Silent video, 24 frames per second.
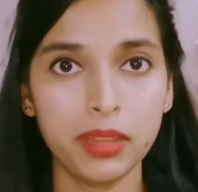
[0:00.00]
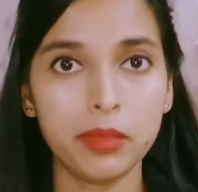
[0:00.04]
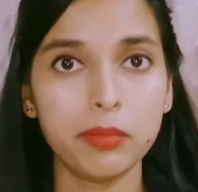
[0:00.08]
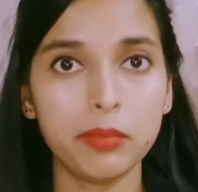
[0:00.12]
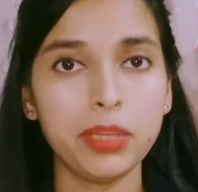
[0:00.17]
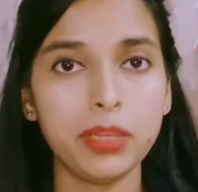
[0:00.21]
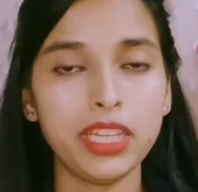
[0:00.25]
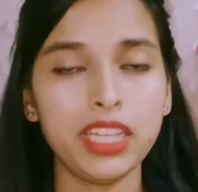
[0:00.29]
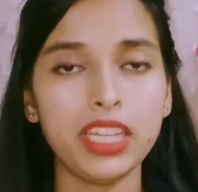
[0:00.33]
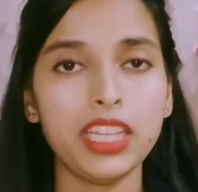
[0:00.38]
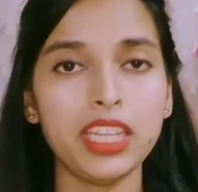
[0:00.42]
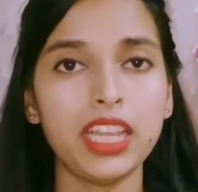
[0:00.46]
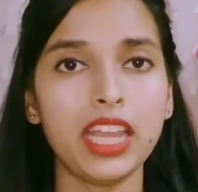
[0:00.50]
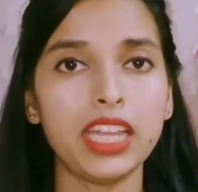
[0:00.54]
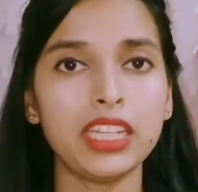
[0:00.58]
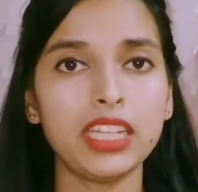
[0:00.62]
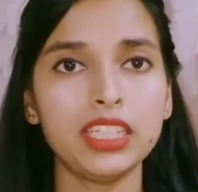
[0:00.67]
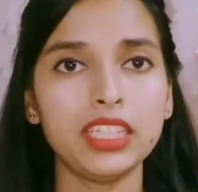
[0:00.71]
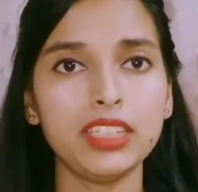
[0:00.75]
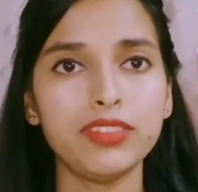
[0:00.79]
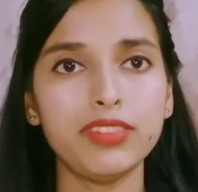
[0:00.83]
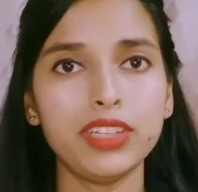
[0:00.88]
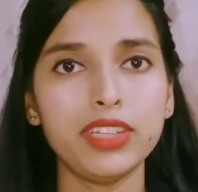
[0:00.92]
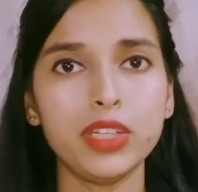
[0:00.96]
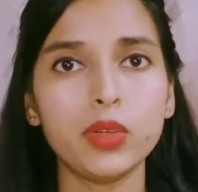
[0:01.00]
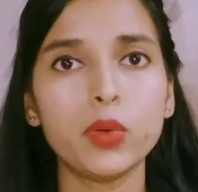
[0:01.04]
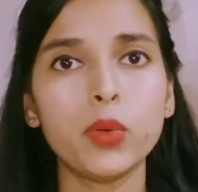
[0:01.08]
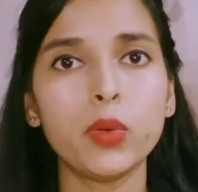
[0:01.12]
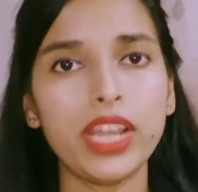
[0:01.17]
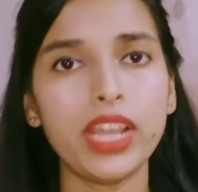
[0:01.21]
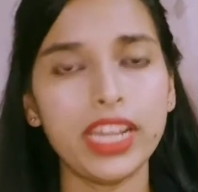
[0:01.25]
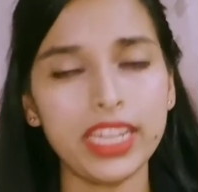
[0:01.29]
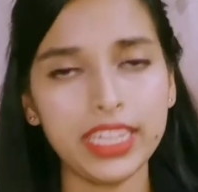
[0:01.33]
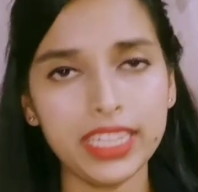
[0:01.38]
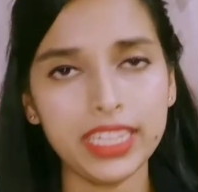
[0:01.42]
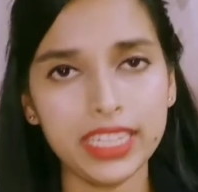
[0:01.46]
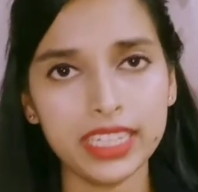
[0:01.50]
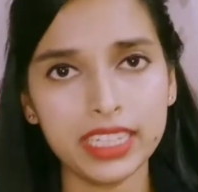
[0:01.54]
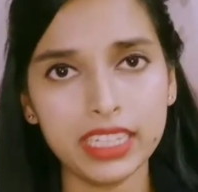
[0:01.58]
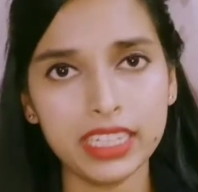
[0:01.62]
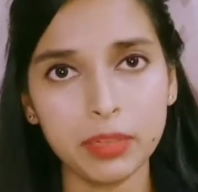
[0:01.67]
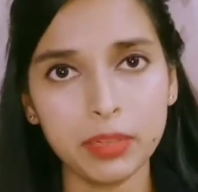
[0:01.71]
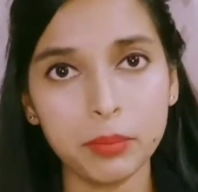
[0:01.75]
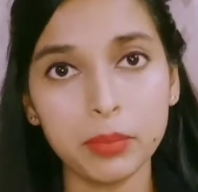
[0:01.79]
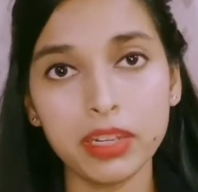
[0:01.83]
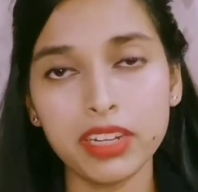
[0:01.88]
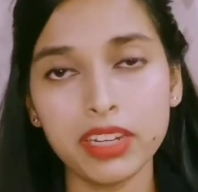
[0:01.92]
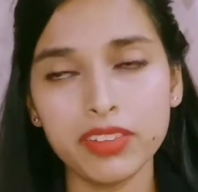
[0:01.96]

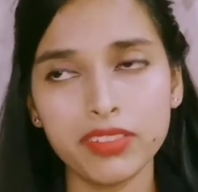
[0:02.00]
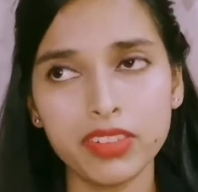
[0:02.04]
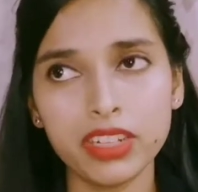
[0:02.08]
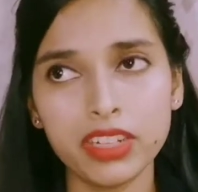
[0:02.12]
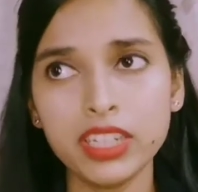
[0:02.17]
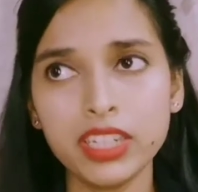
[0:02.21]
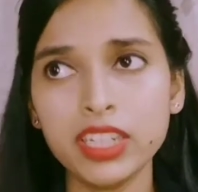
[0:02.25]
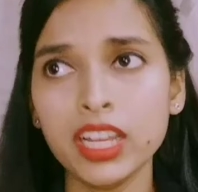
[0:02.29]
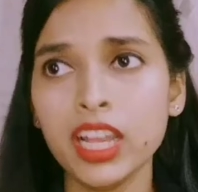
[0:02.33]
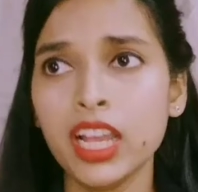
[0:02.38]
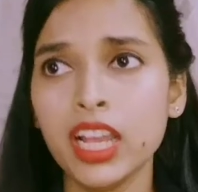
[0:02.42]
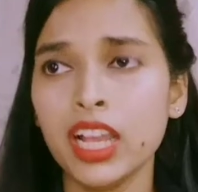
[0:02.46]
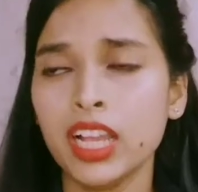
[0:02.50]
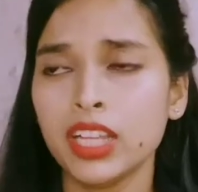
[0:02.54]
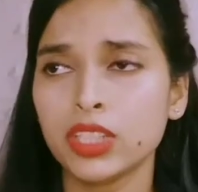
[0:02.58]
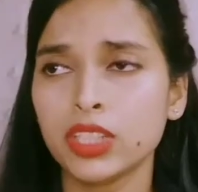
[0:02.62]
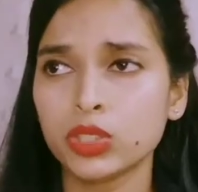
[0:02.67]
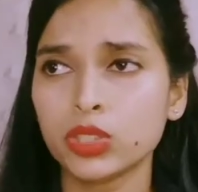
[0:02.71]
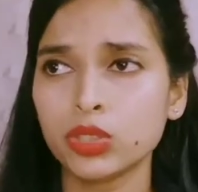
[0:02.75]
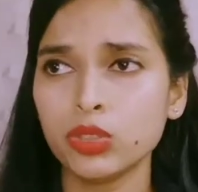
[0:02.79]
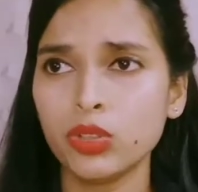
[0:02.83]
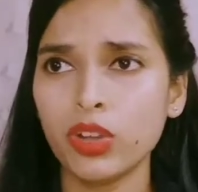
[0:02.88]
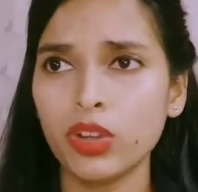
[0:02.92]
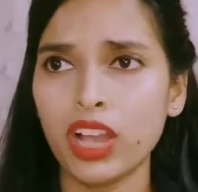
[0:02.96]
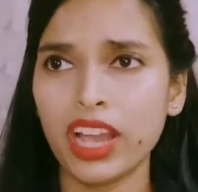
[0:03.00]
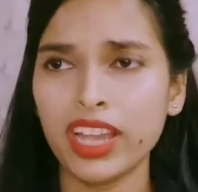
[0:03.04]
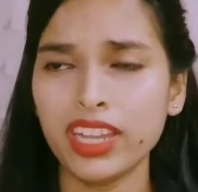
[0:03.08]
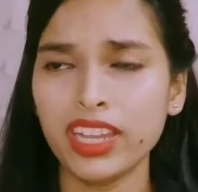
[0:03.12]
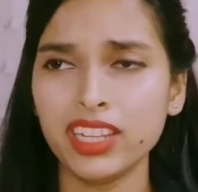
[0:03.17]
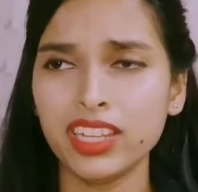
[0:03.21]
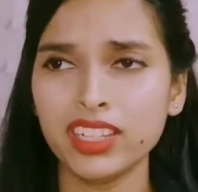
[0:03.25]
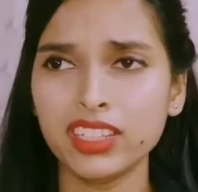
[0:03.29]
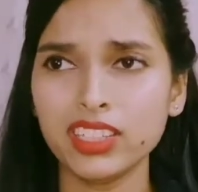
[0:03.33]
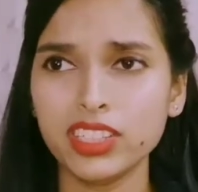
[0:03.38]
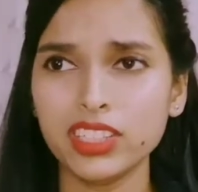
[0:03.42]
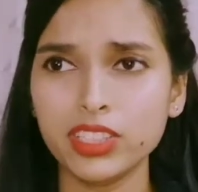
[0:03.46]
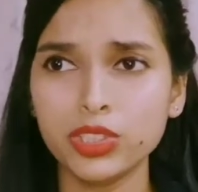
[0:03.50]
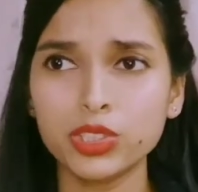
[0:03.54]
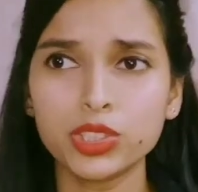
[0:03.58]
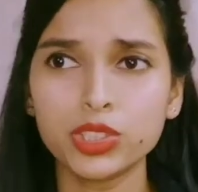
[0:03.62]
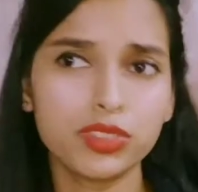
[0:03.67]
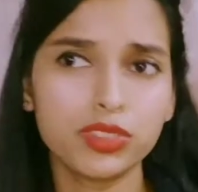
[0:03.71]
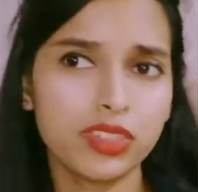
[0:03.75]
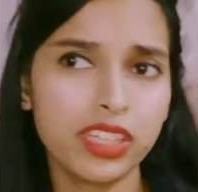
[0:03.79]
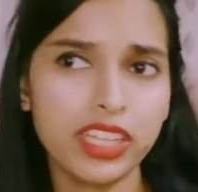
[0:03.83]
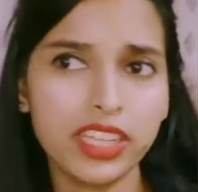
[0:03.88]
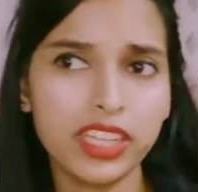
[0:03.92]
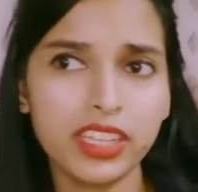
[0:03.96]
BENEVOLENT, benevolent. So I
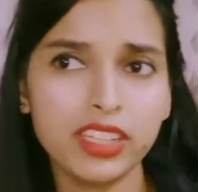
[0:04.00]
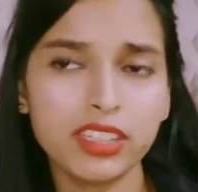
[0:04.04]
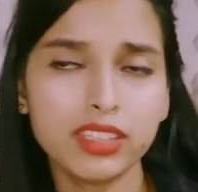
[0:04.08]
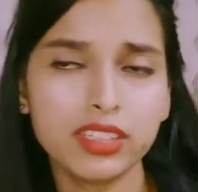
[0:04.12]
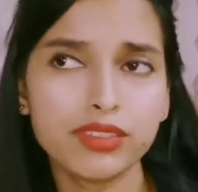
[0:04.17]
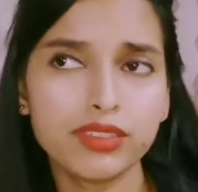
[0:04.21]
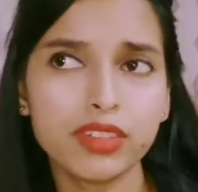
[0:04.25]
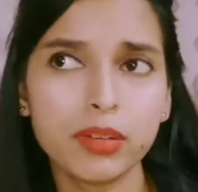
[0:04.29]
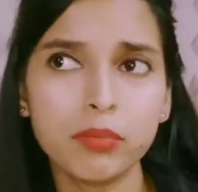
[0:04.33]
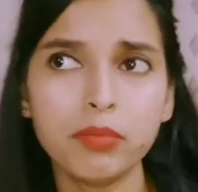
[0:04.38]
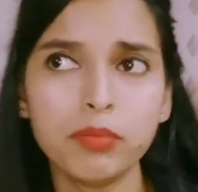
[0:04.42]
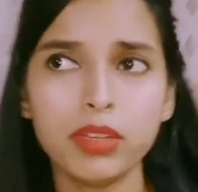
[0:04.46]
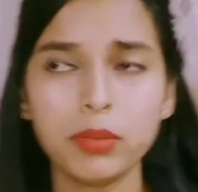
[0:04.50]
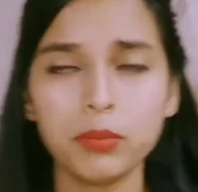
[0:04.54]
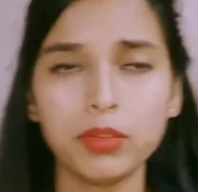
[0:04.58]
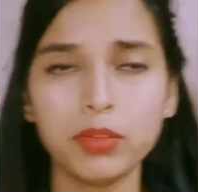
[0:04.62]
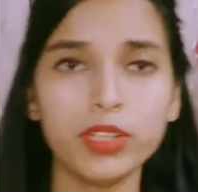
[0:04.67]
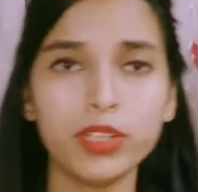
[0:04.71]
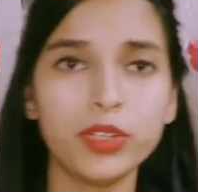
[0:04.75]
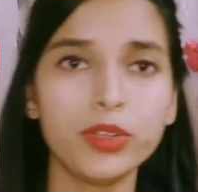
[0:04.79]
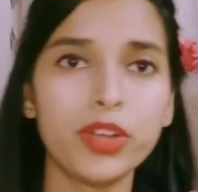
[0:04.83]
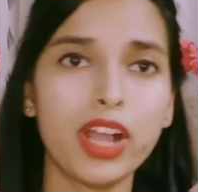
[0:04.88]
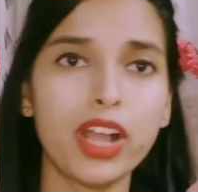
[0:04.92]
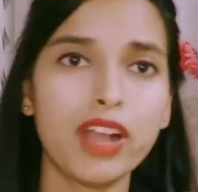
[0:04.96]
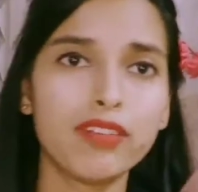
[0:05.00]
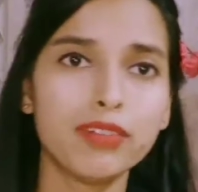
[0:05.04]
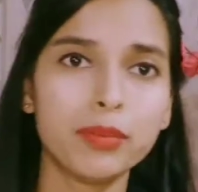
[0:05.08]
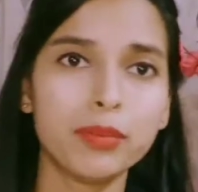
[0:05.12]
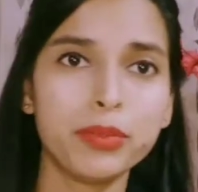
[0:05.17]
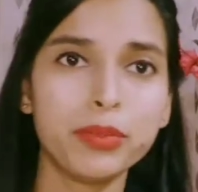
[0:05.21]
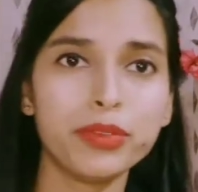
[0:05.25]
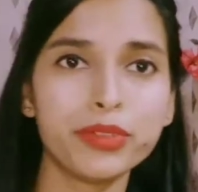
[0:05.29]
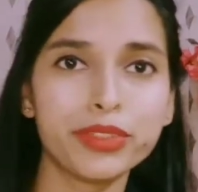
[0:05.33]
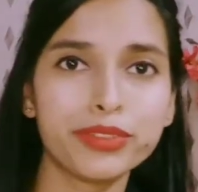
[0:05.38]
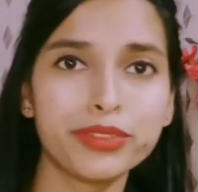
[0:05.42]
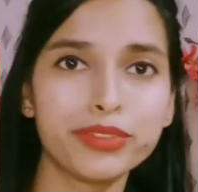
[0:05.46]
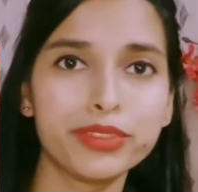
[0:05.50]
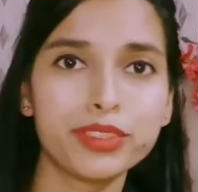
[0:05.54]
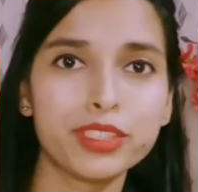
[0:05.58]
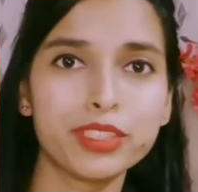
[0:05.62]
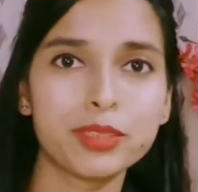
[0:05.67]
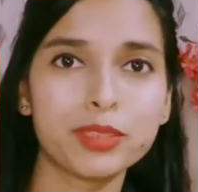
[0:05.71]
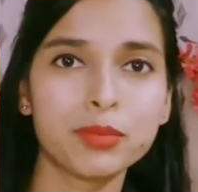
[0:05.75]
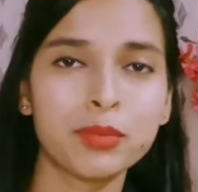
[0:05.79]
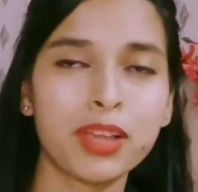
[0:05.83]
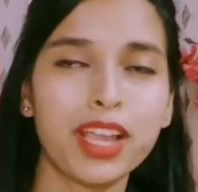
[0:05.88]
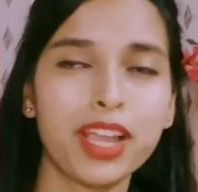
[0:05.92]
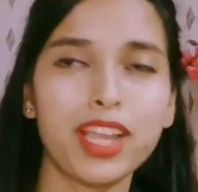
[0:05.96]
usually hear from people, you have a beautiful
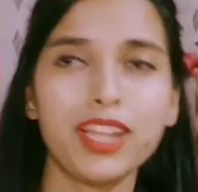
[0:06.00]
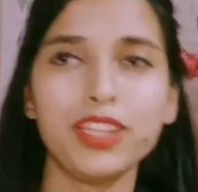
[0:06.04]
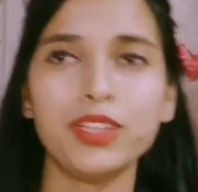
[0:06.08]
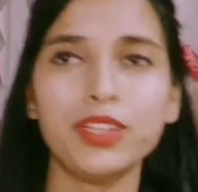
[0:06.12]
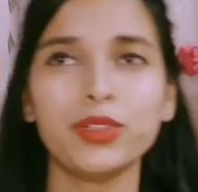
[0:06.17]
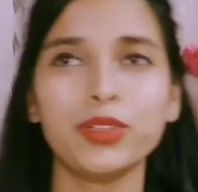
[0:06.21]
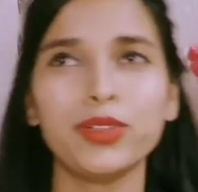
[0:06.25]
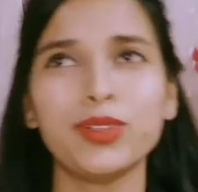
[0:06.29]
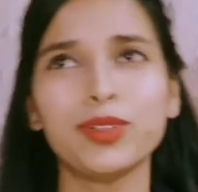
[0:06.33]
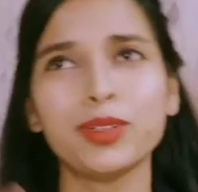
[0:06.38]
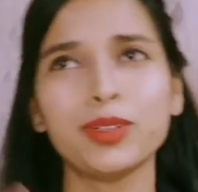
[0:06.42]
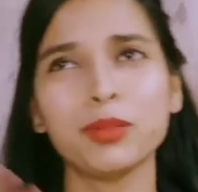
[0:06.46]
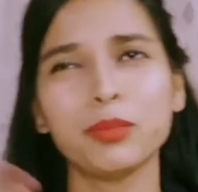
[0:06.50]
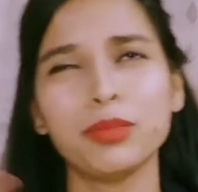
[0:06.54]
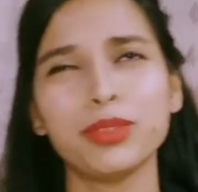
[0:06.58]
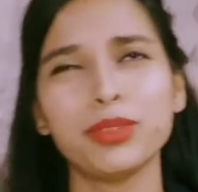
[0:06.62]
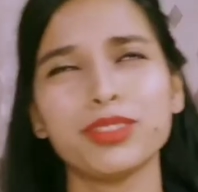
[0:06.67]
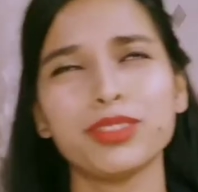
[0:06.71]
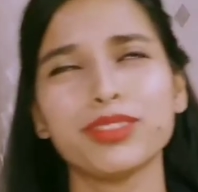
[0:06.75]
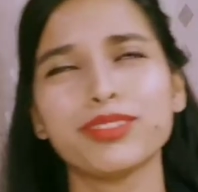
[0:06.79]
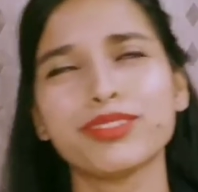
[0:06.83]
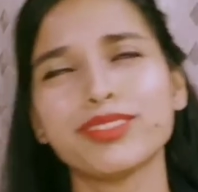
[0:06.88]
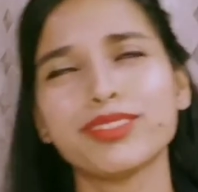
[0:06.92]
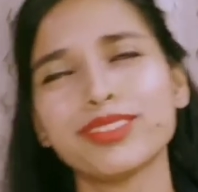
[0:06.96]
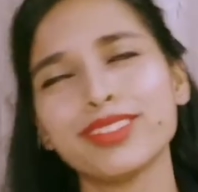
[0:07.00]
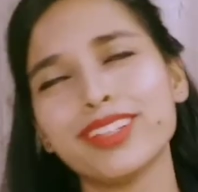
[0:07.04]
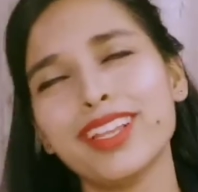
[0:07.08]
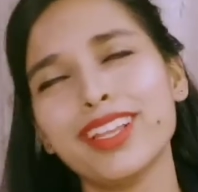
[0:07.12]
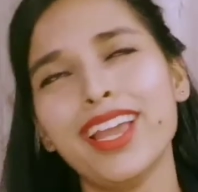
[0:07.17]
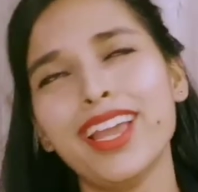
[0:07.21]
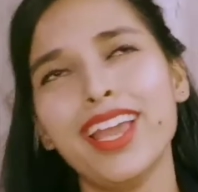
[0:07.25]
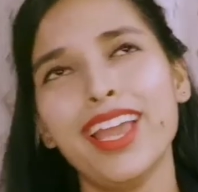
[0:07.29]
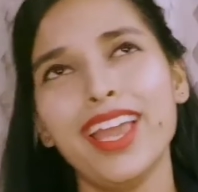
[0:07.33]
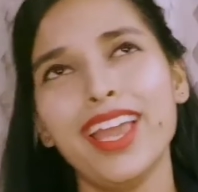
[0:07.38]
smile, you look beautiful,